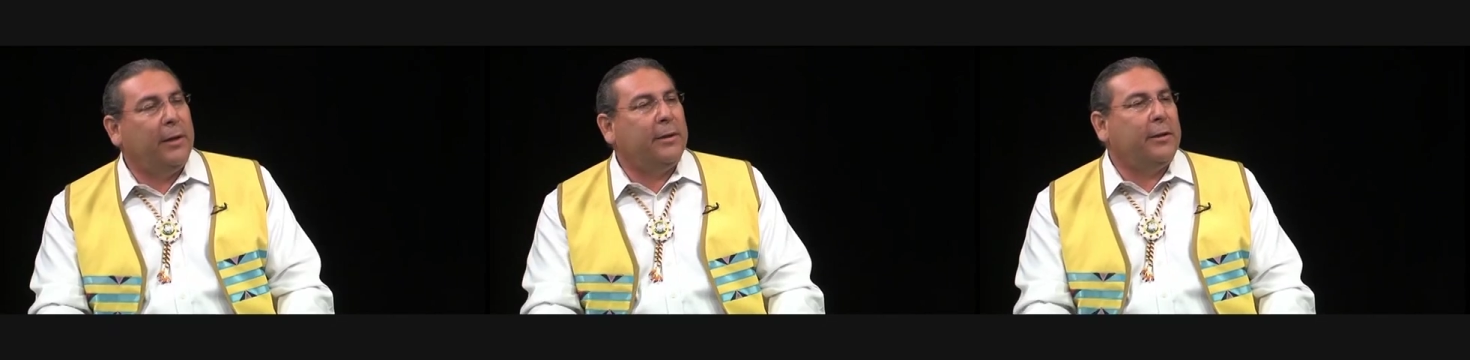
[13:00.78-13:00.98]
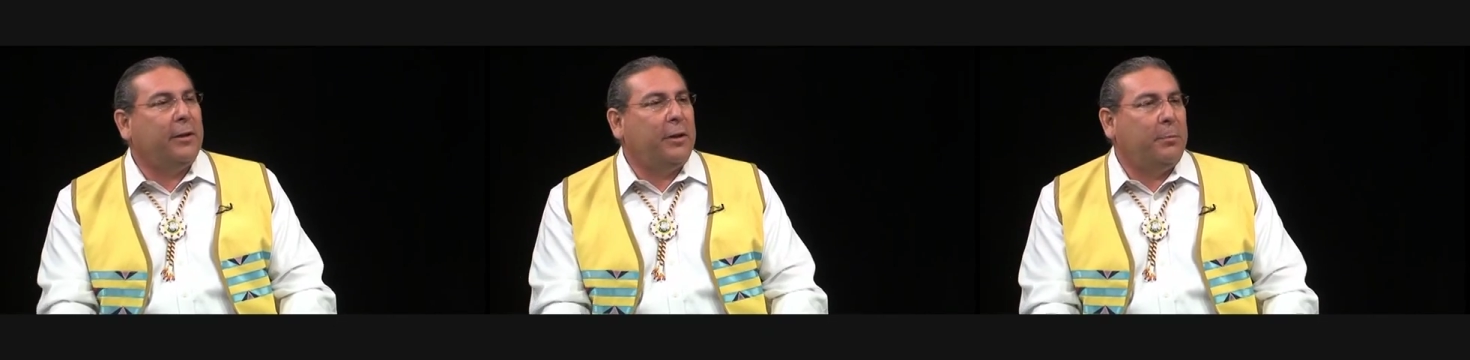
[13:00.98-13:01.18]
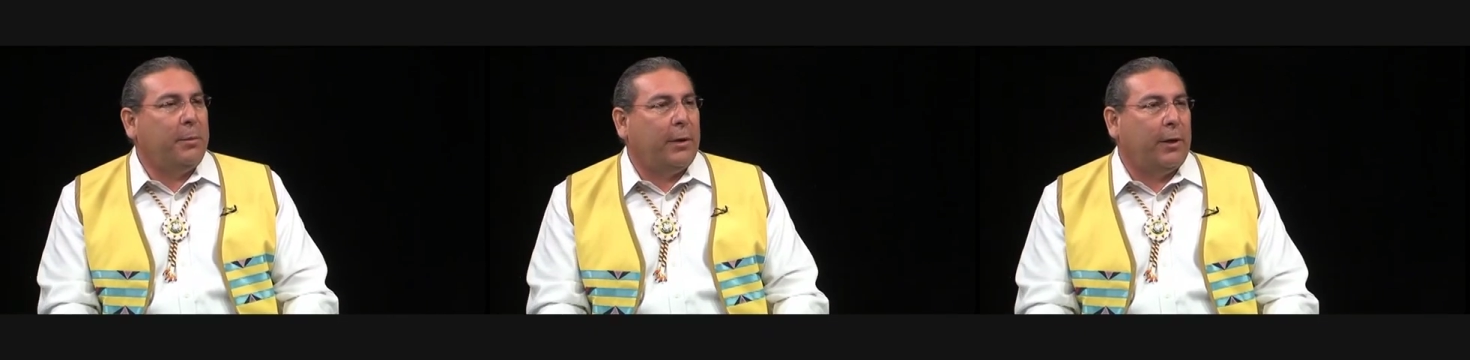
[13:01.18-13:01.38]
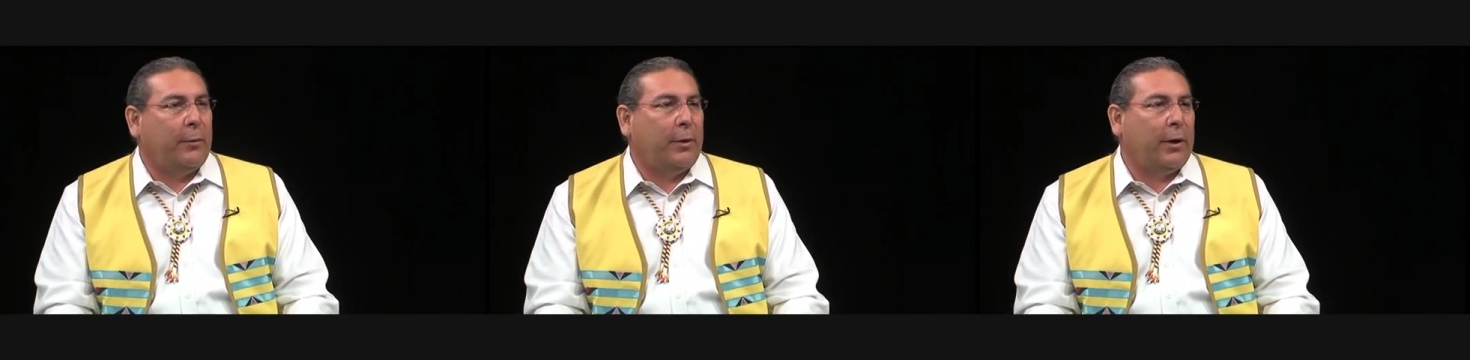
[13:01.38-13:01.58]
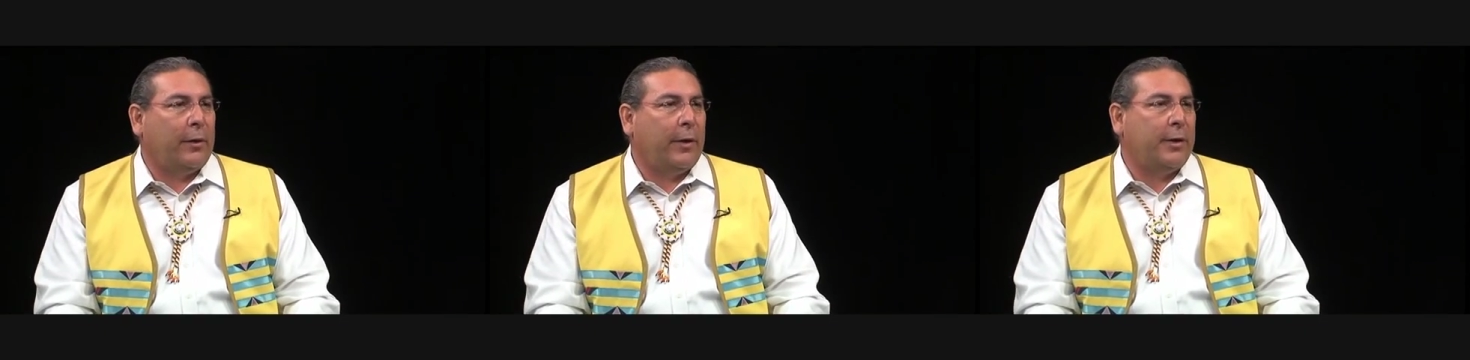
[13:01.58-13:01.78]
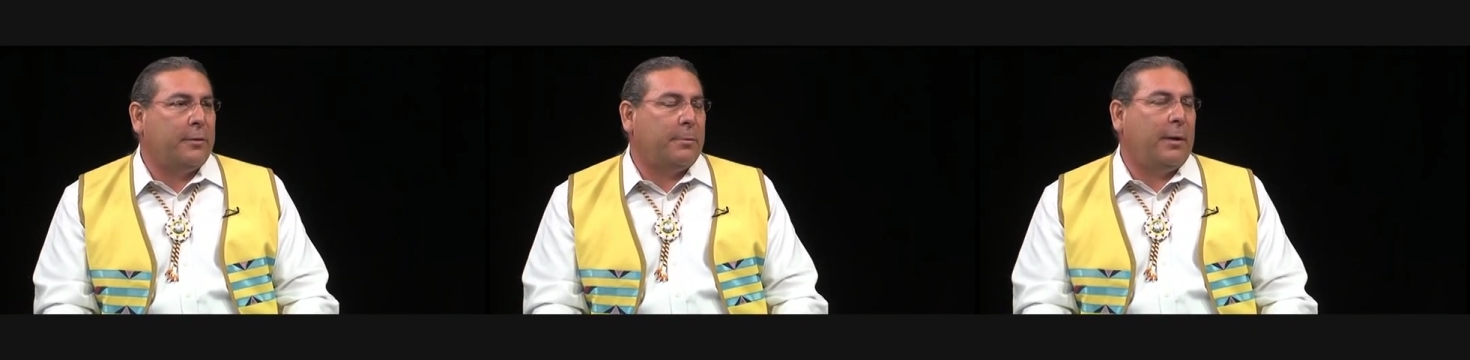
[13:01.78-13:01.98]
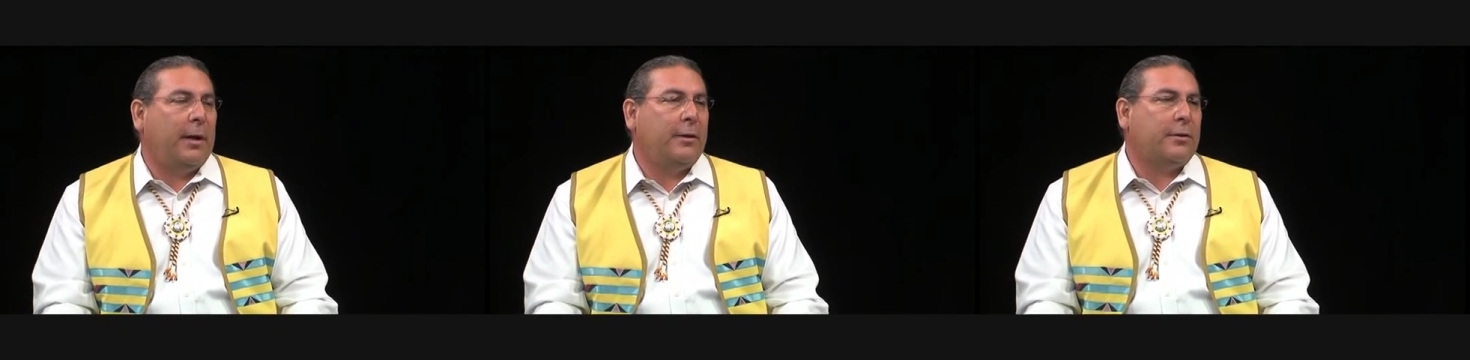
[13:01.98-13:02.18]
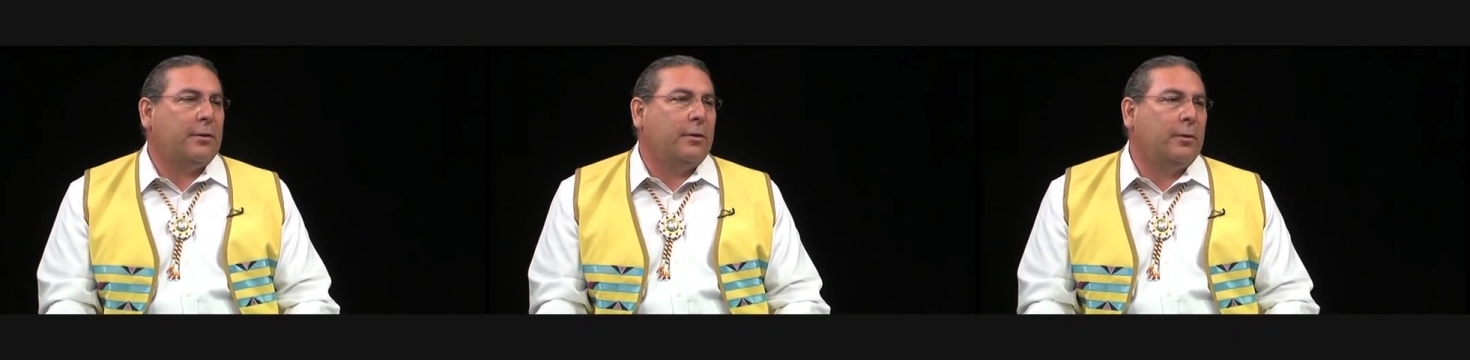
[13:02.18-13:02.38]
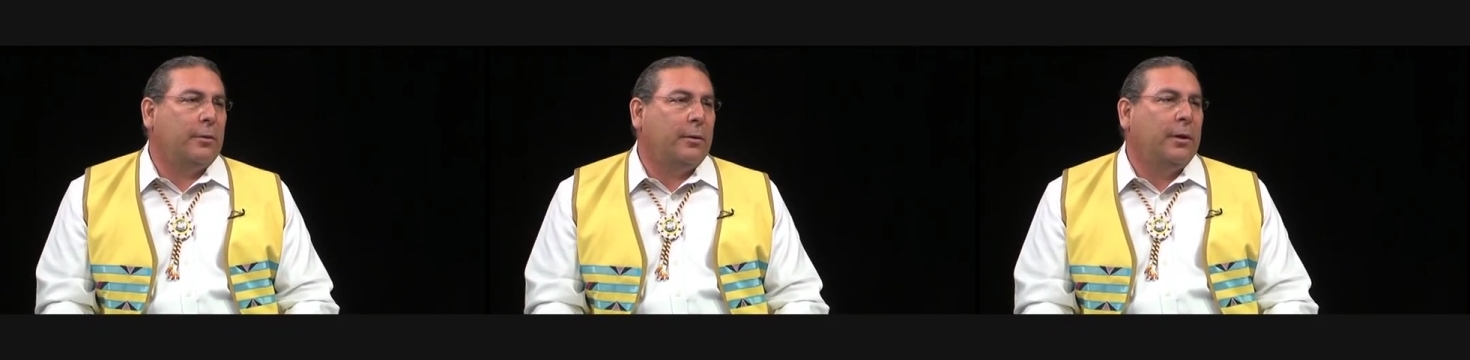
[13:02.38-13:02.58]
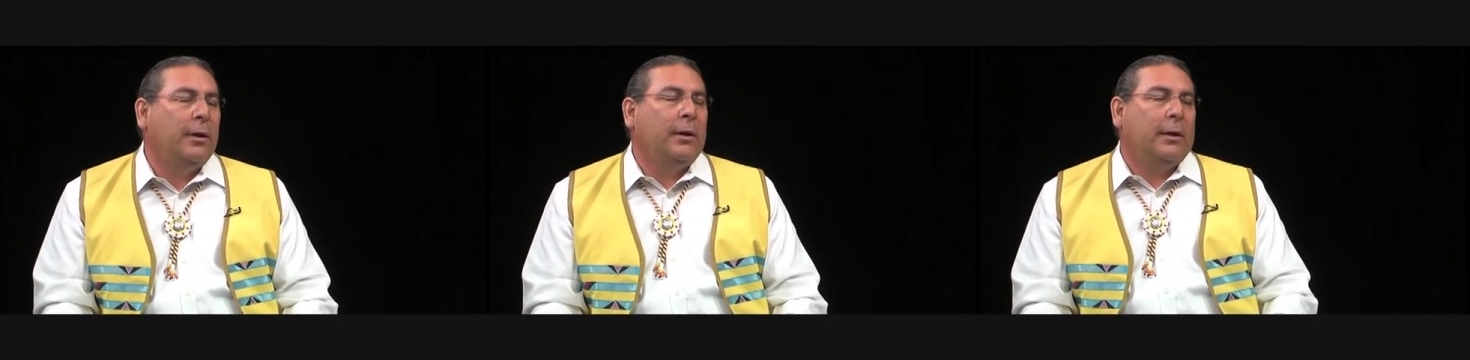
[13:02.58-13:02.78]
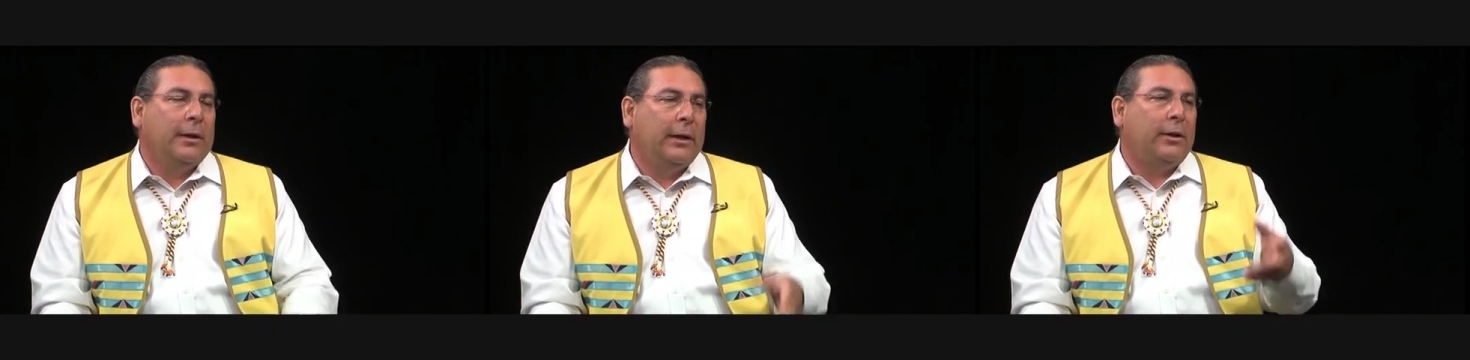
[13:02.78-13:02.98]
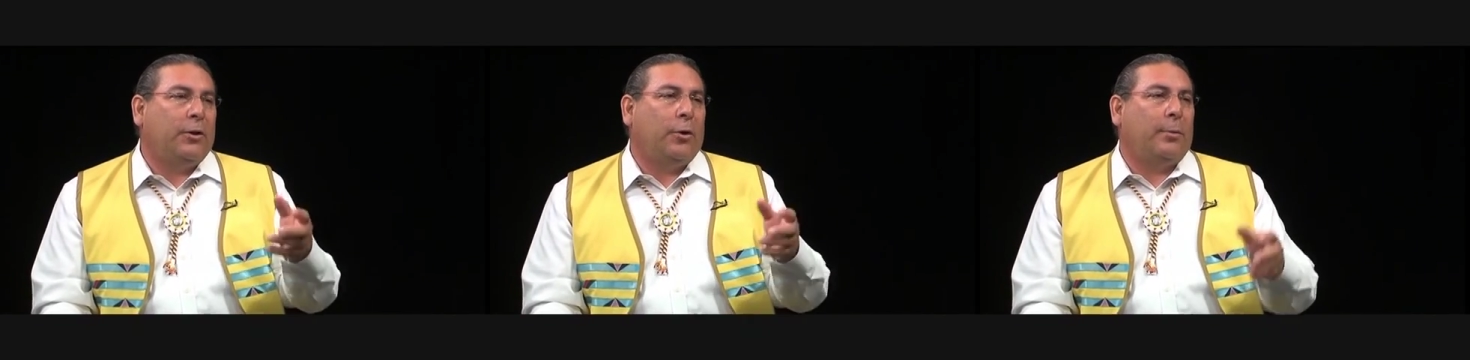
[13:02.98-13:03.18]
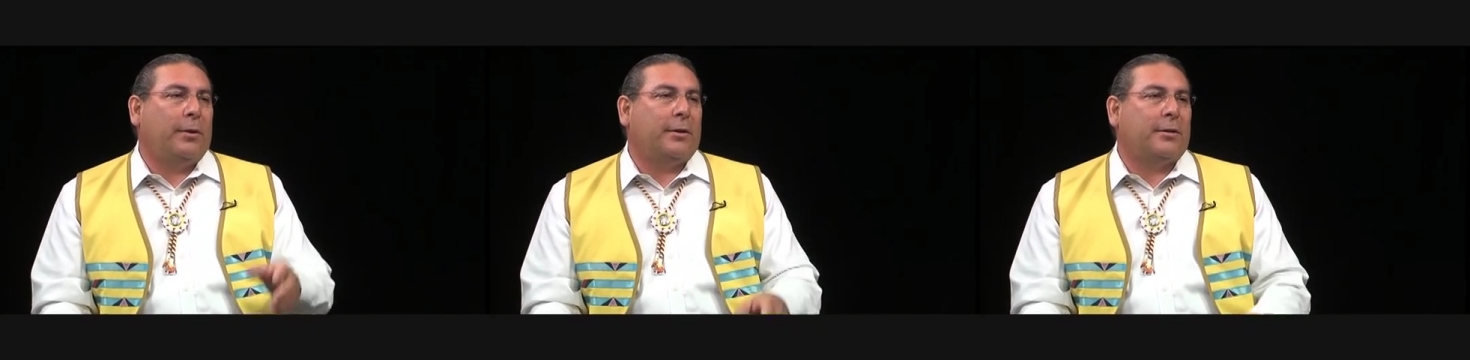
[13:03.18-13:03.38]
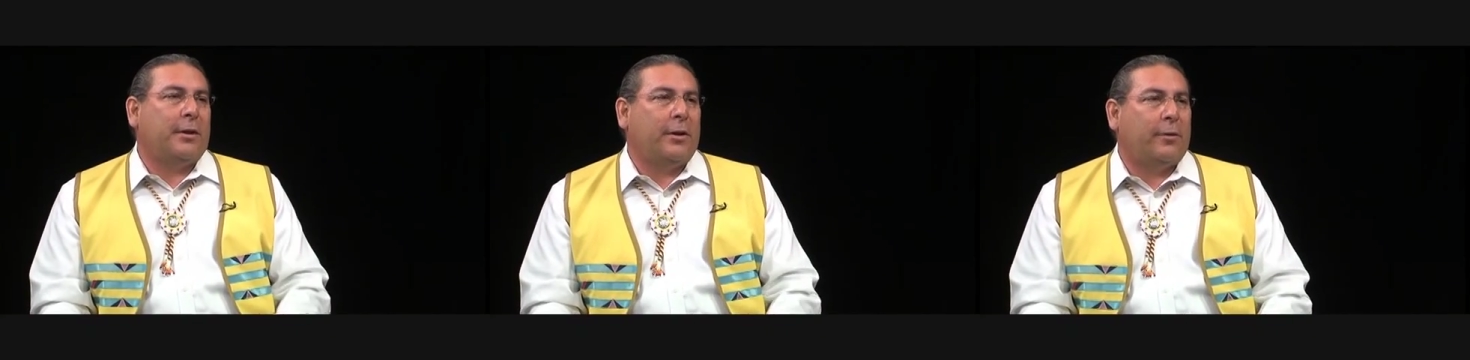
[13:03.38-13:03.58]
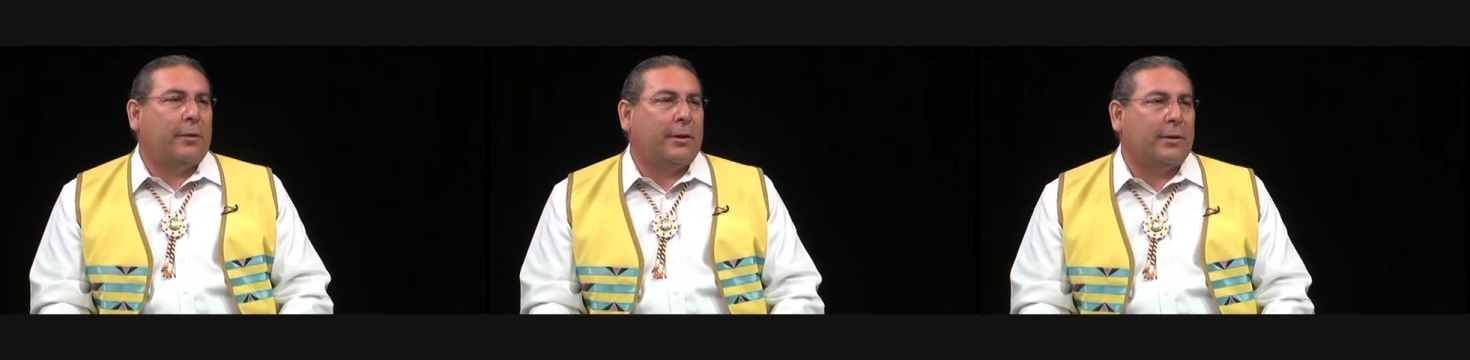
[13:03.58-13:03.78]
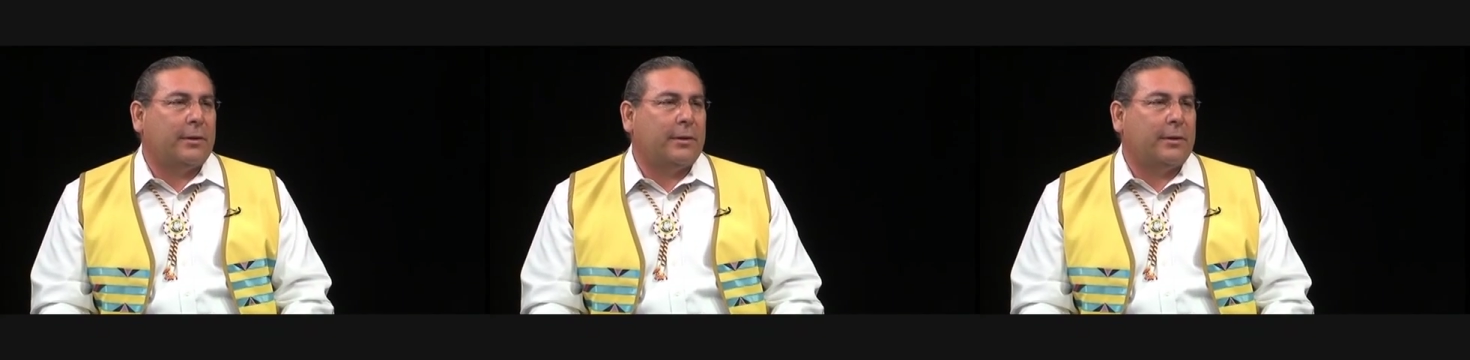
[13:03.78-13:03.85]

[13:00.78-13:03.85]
didn't tell anybody. When I graduated from high school, he told me the secret.